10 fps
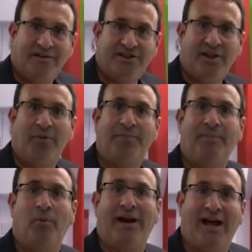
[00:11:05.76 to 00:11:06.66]
So that when
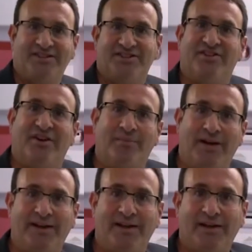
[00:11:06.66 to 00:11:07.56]
people want access to their
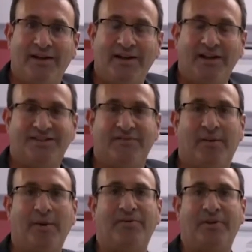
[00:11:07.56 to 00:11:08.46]
money, instead of
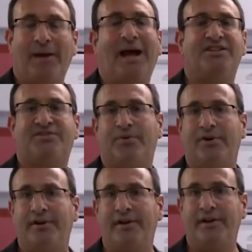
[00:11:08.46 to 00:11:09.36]
coming with a
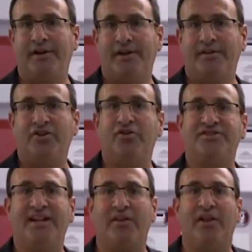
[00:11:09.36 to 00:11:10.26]
password, they'll
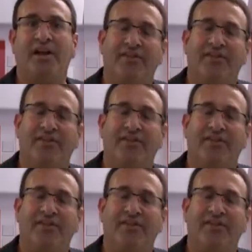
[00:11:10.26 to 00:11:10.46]
use now